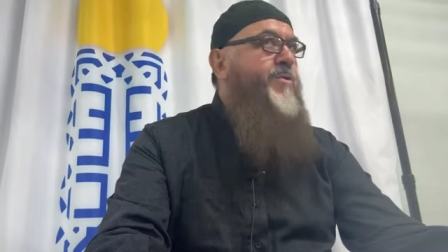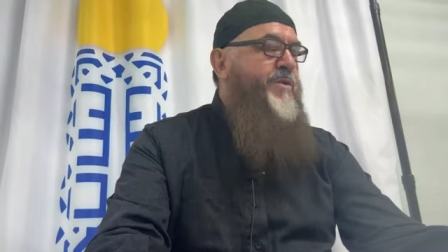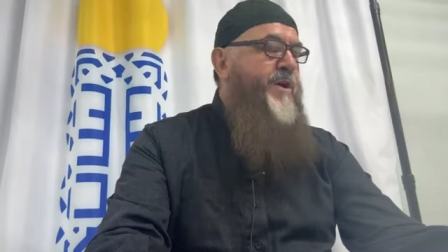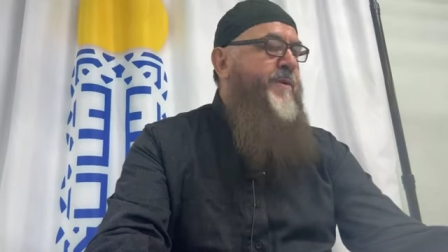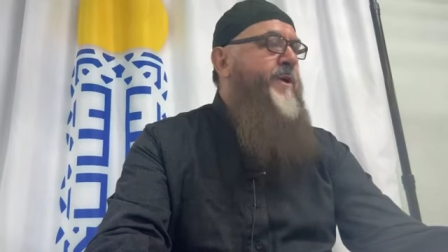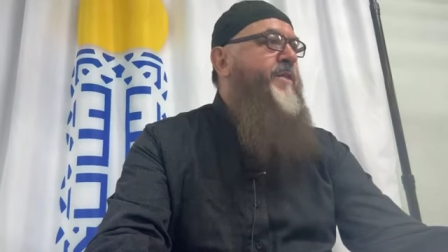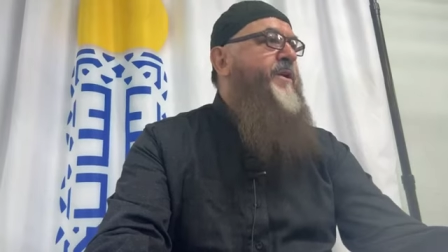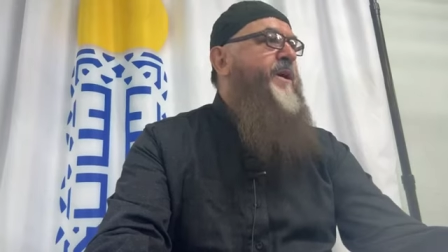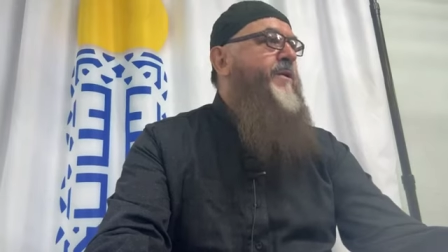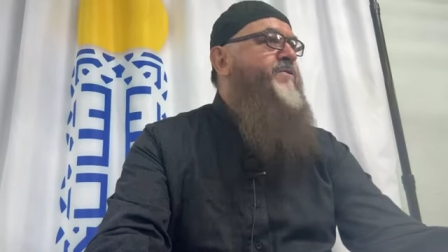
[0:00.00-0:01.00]
You think about
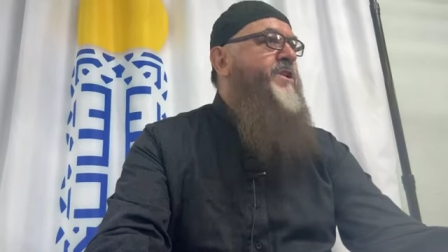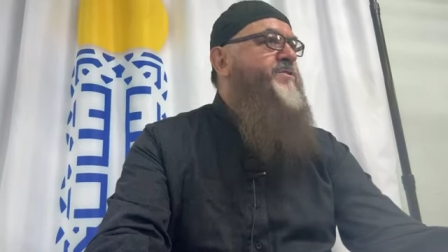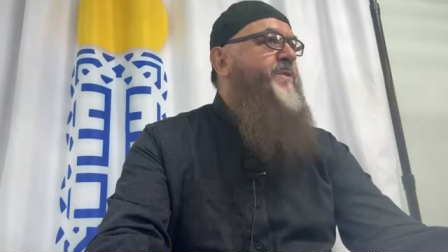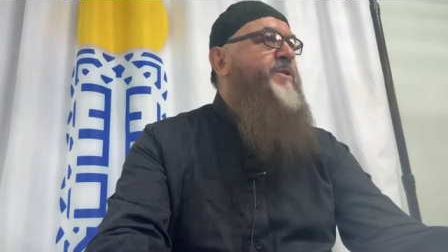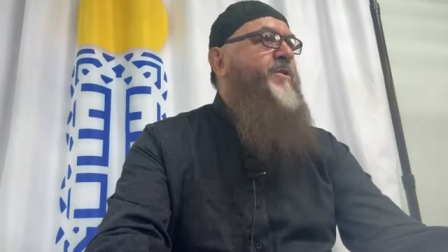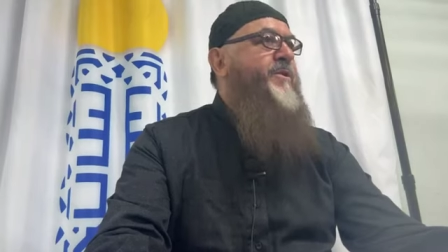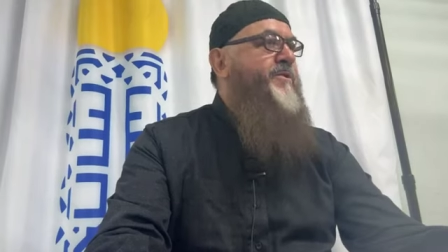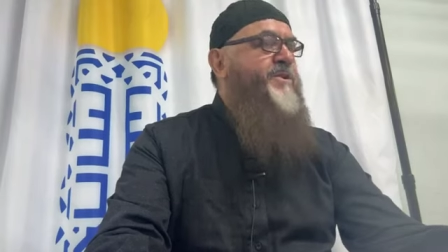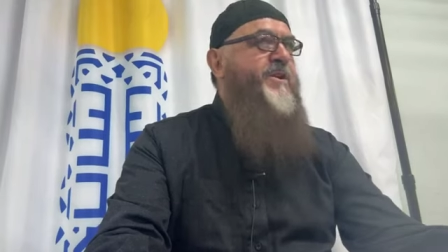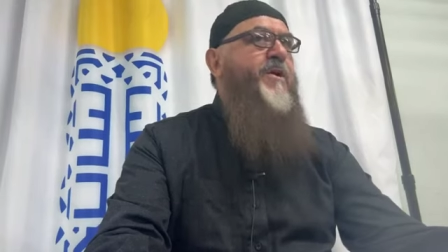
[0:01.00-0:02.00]
the day of judgment, that
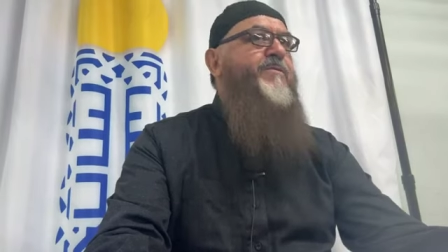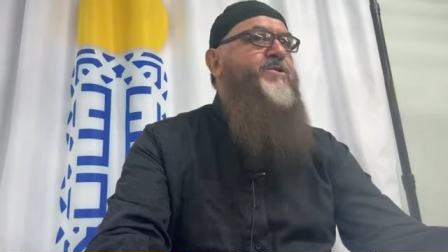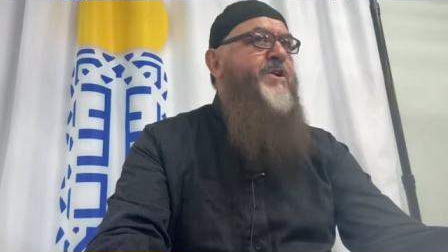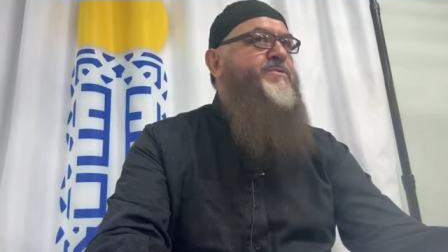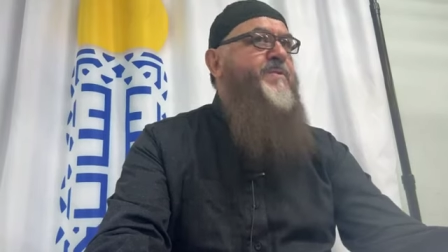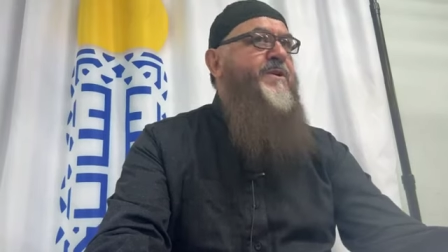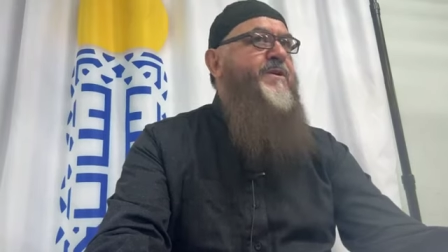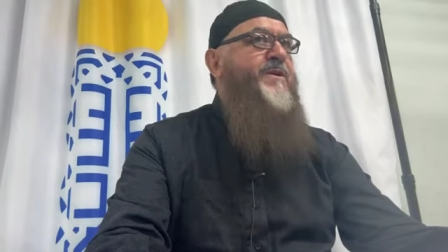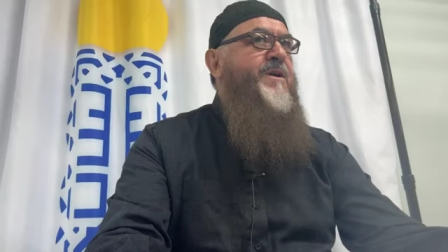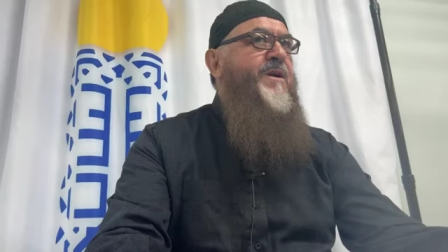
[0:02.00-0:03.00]
there is a day of judgment,
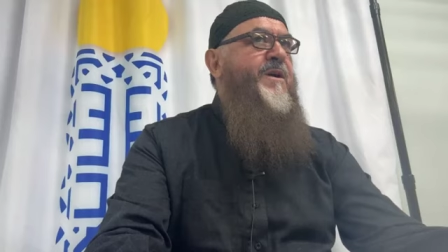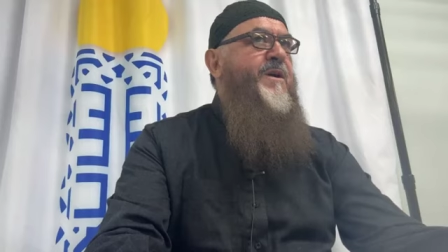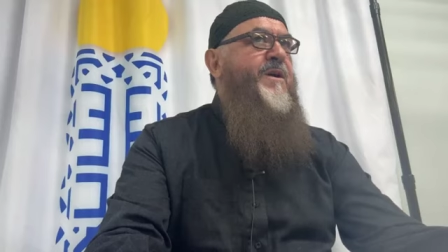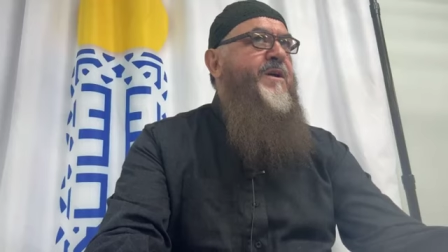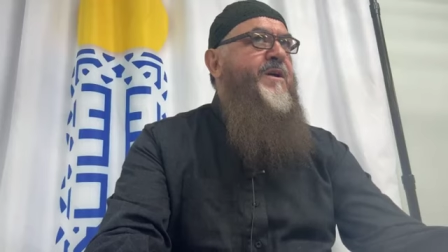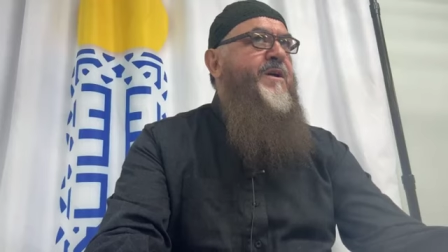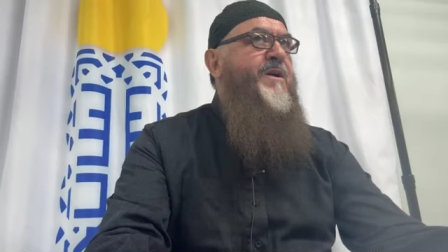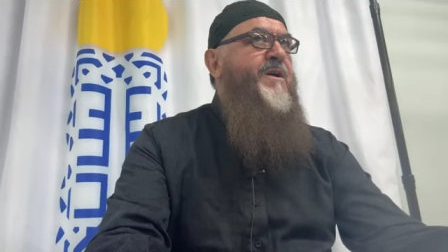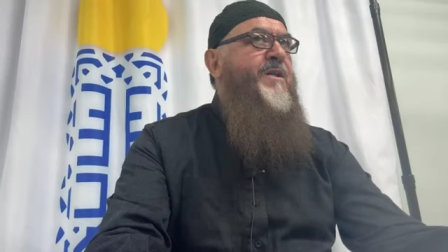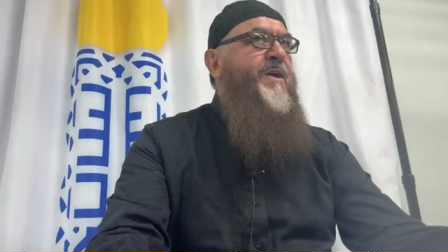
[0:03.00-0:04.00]

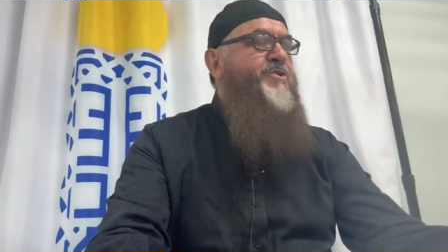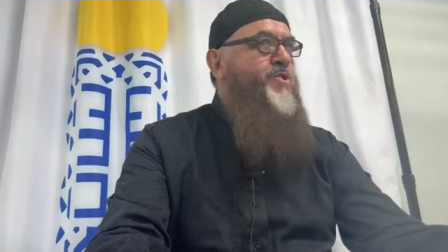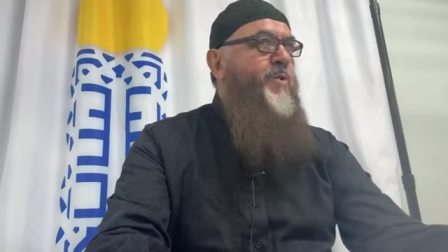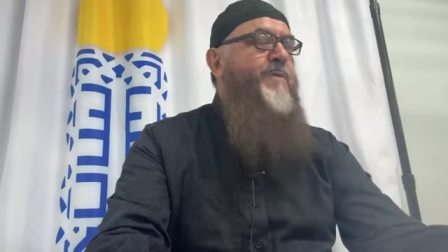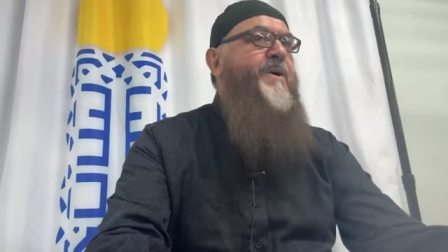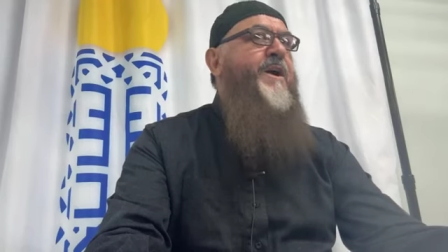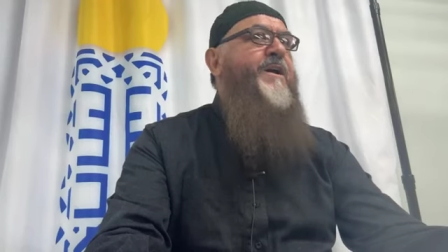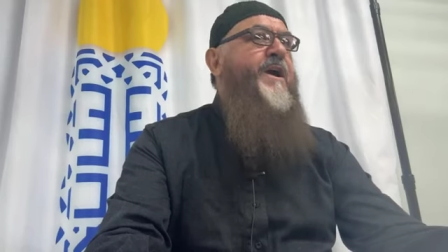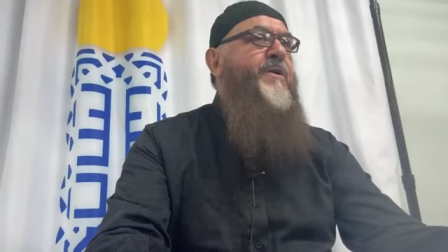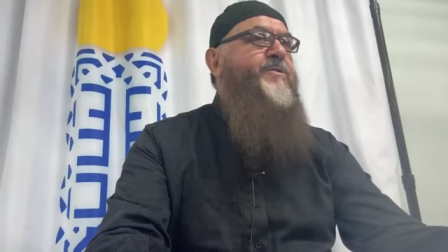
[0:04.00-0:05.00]
that you will be
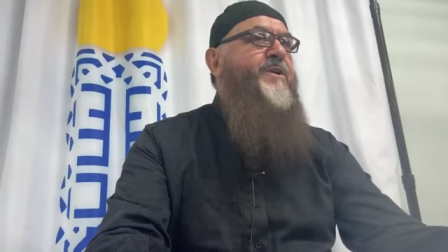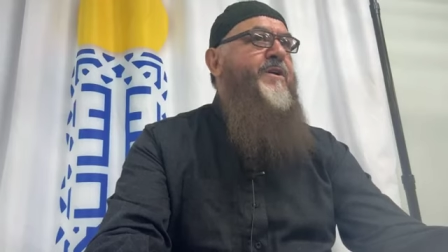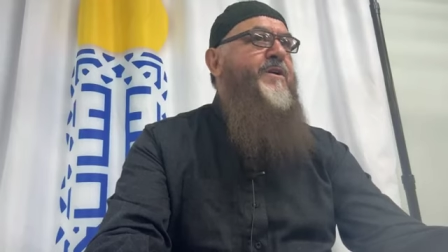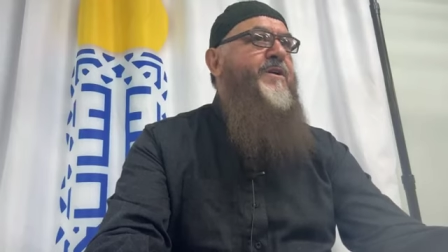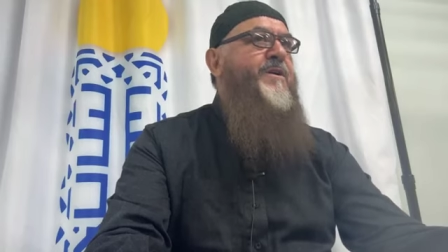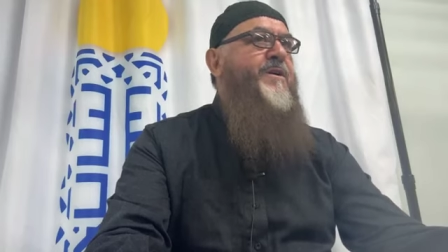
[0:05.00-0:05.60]
accounted.